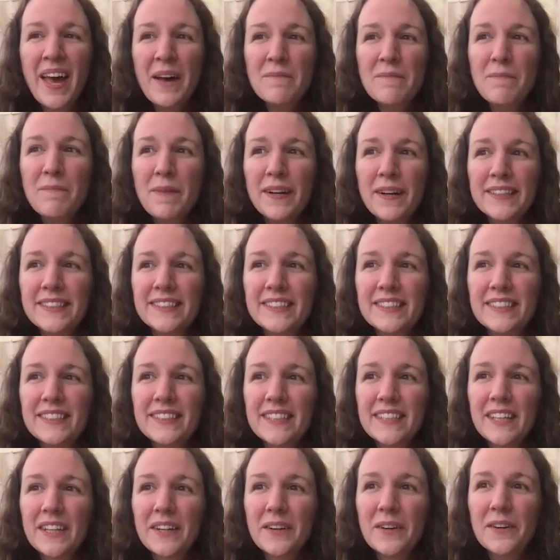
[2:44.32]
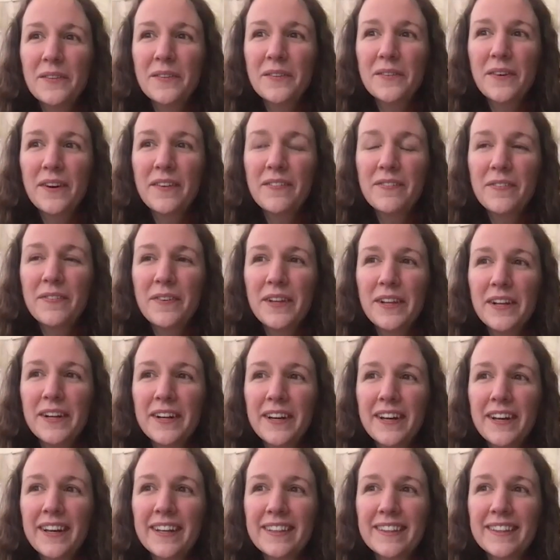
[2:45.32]
But, you know, if we
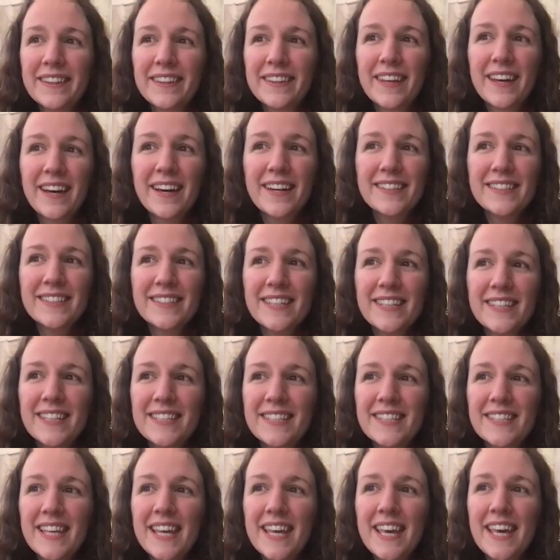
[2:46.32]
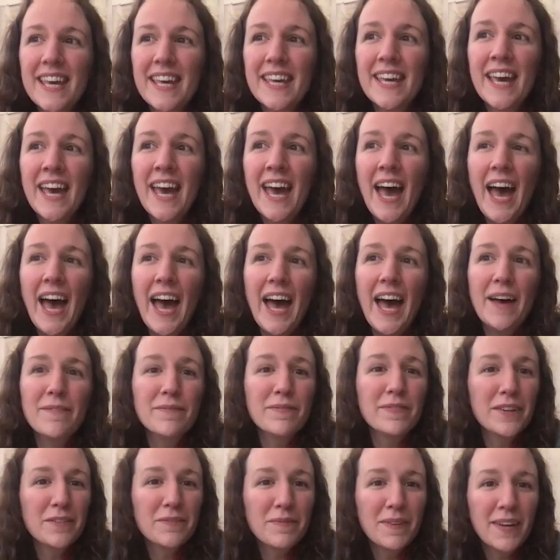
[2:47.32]
look at the ICC,
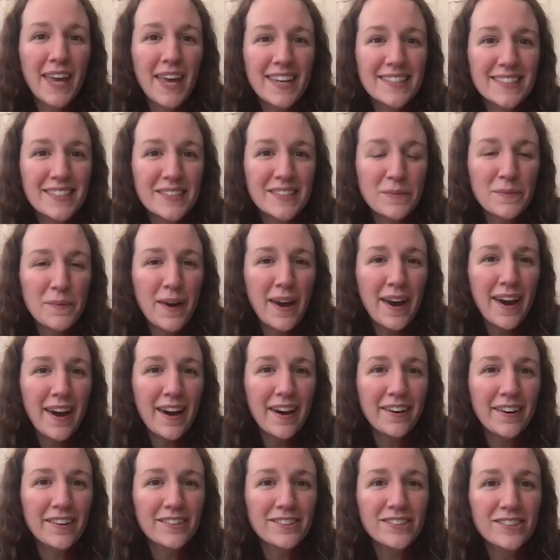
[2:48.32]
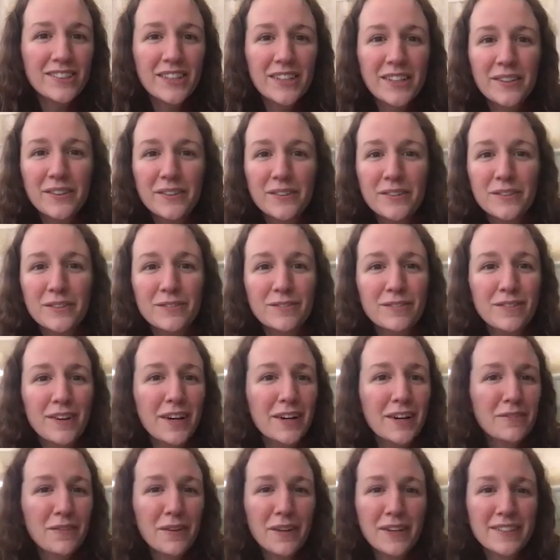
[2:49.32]
there have been cases where
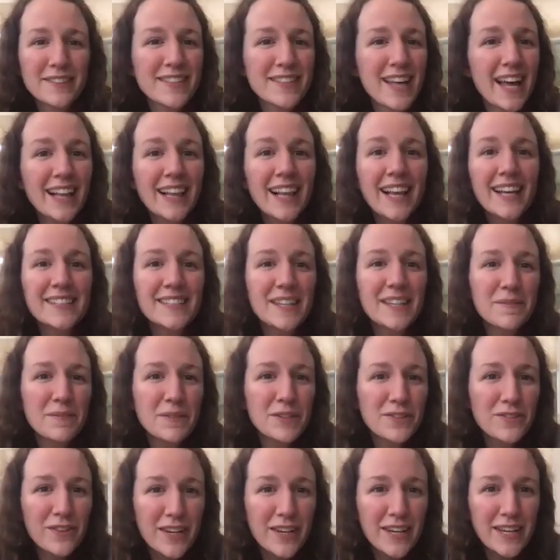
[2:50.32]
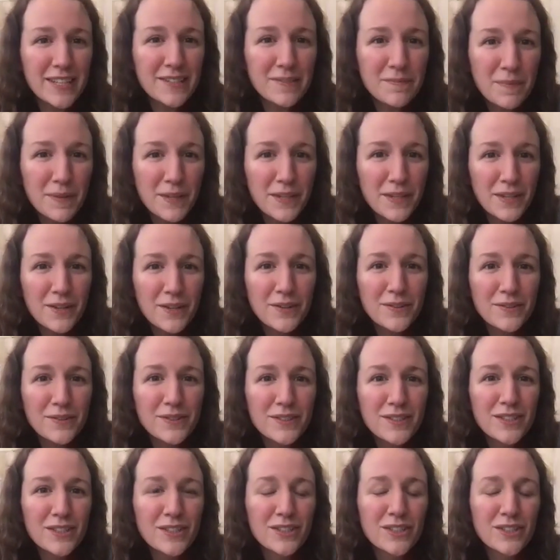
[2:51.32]
satellite imagery has been
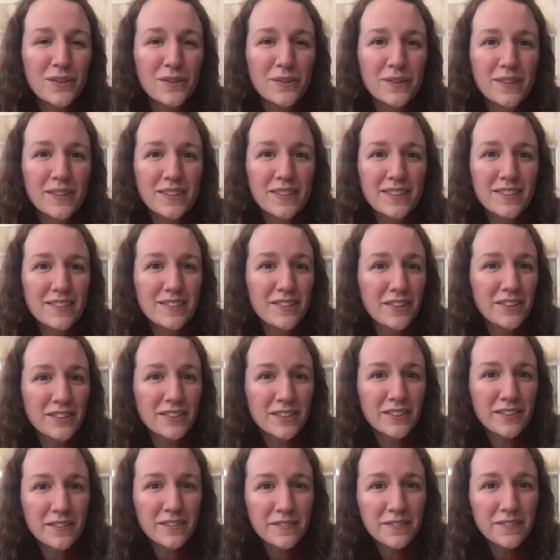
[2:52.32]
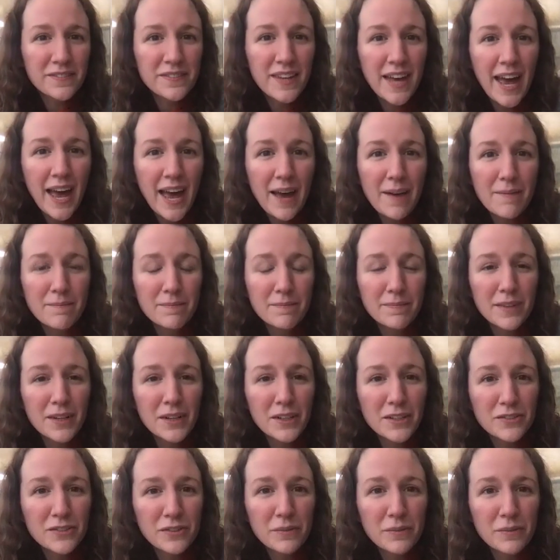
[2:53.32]
used to show the destruction of
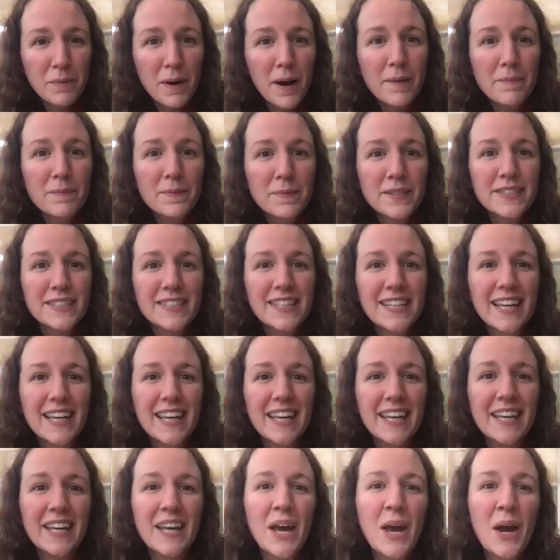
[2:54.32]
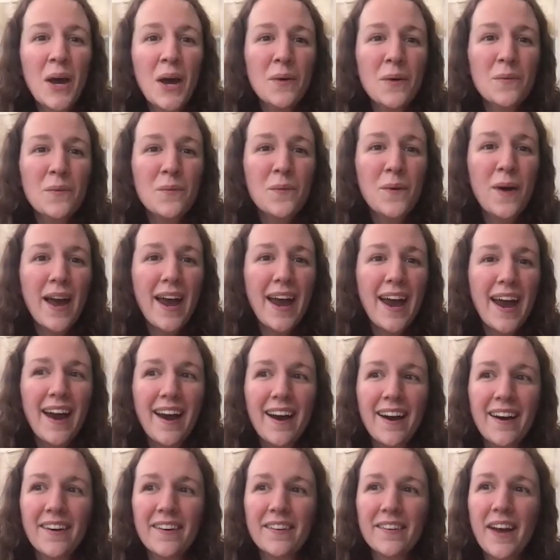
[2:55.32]
cultural property,
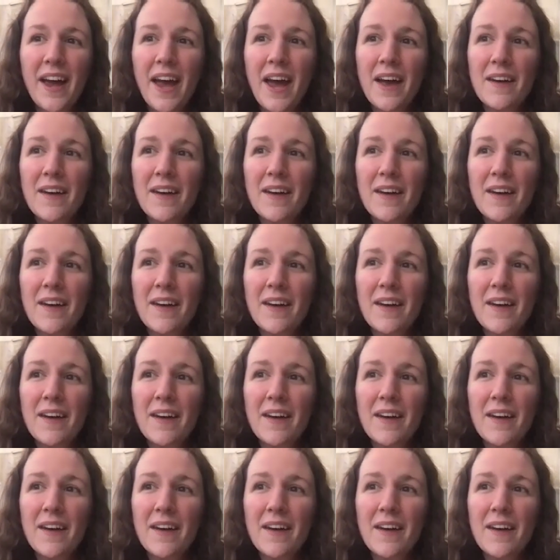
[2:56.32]
where